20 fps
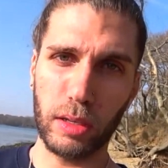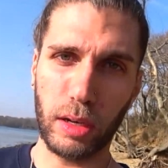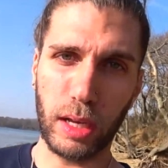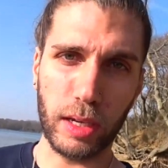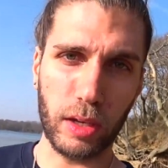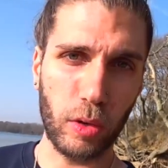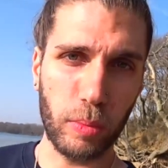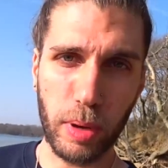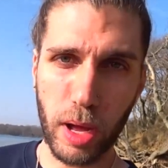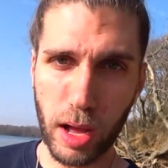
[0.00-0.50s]
know,
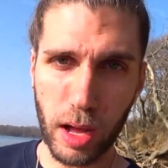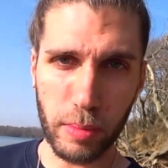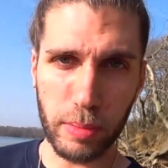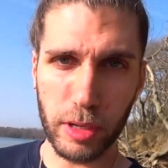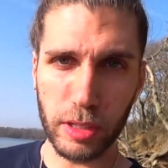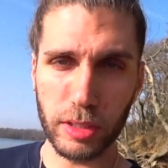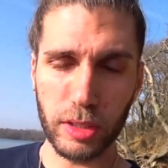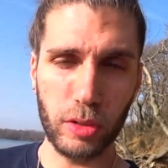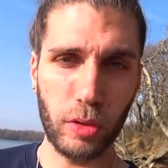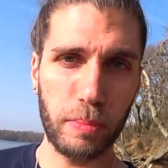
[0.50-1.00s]
like your
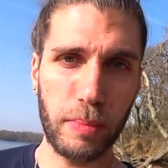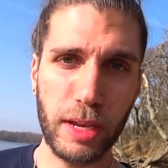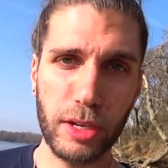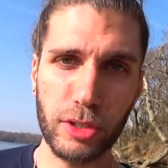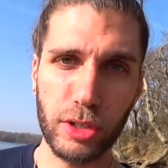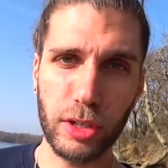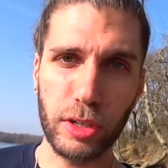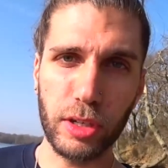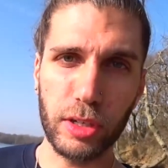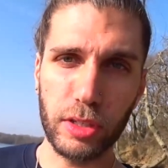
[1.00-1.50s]
purpose and your
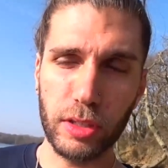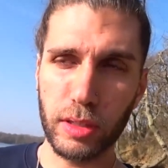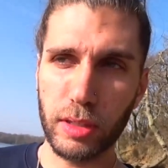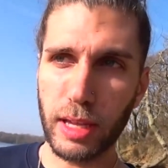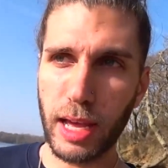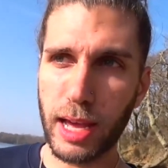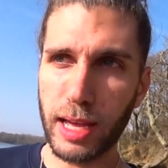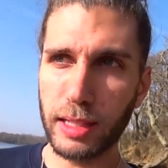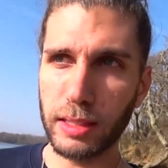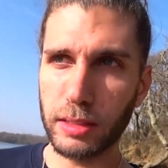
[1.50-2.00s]
mission, and
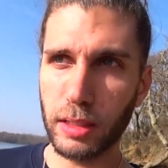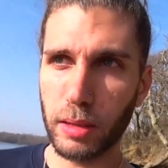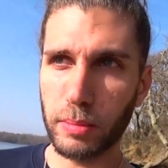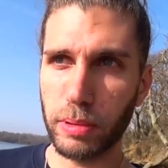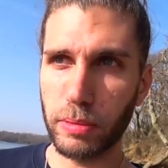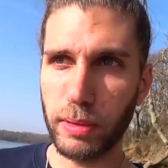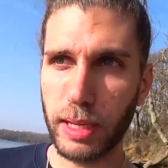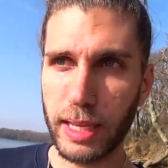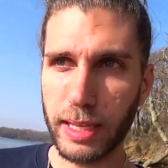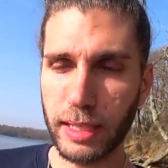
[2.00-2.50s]
that ends
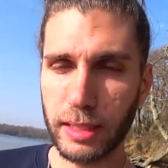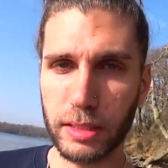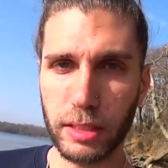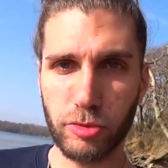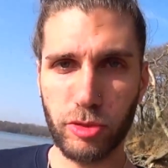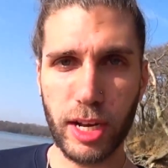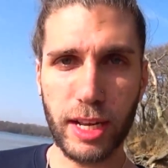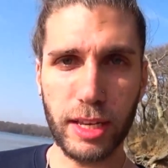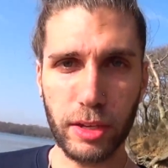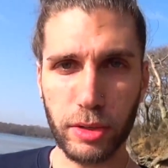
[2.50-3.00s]
up leading
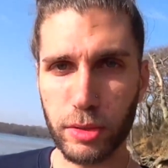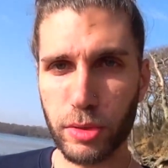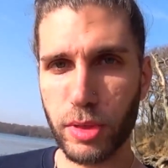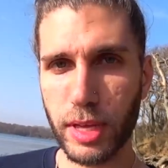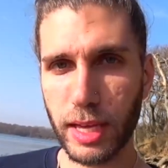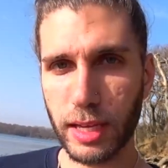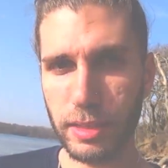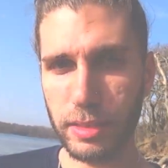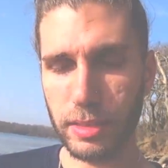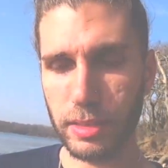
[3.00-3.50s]
to really good
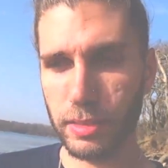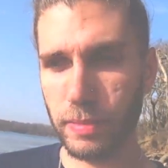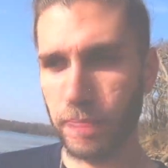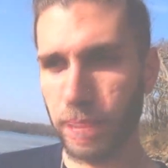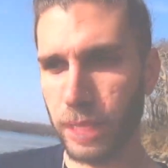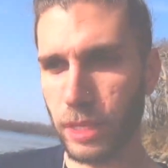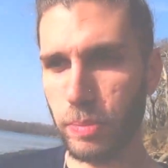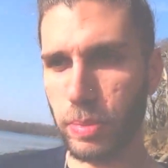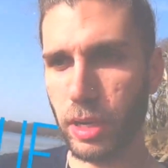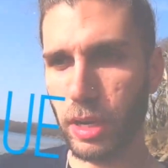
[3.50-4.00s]
things,
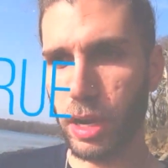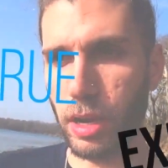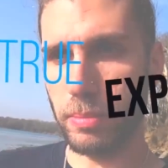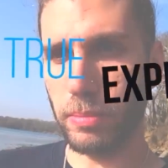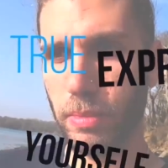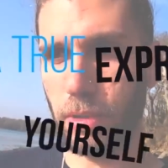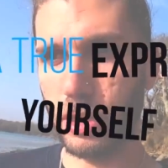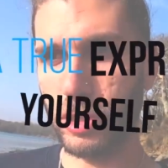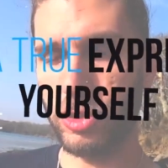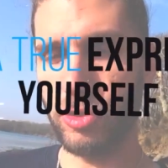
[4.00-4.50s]
and you
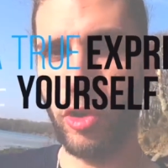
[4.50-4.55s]
become a